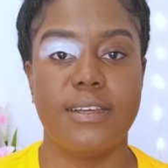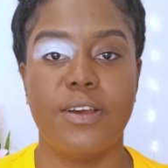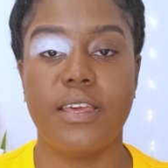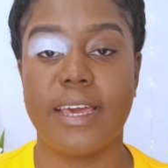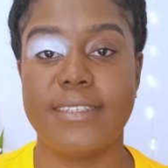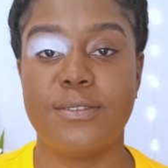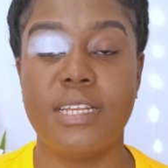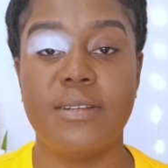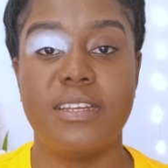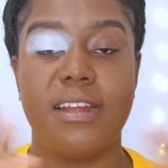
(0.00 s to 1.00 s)
Okay guys, so
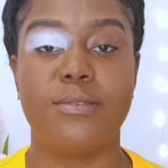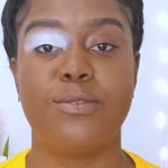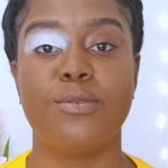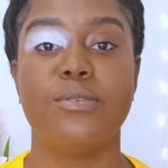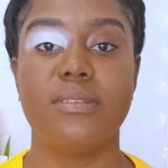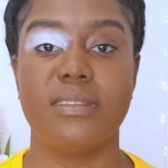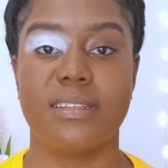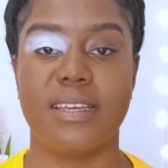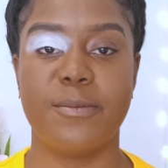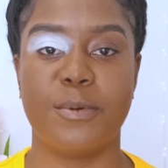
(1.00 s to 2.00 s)
now there are two
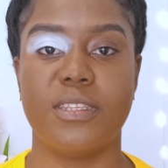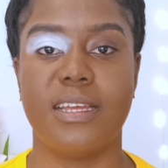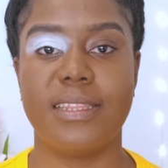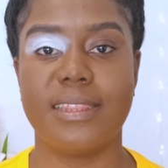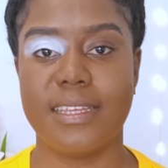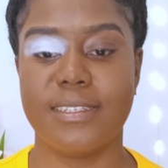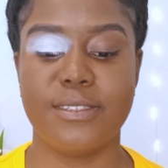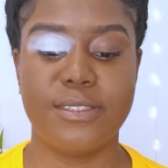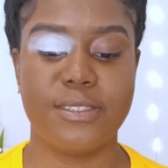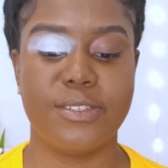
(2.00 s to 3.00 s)
important
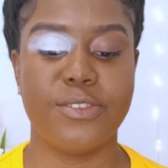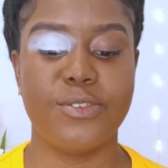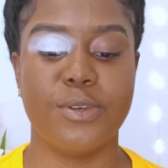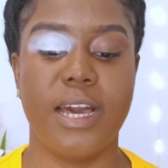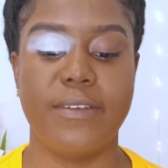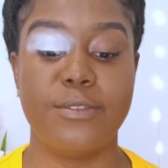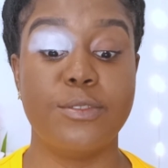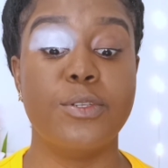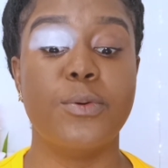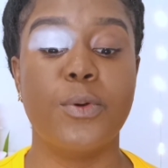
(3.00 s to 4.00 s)
things you have
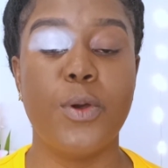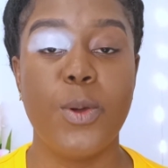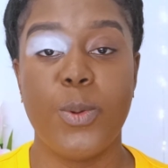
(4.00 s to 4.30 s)
to know.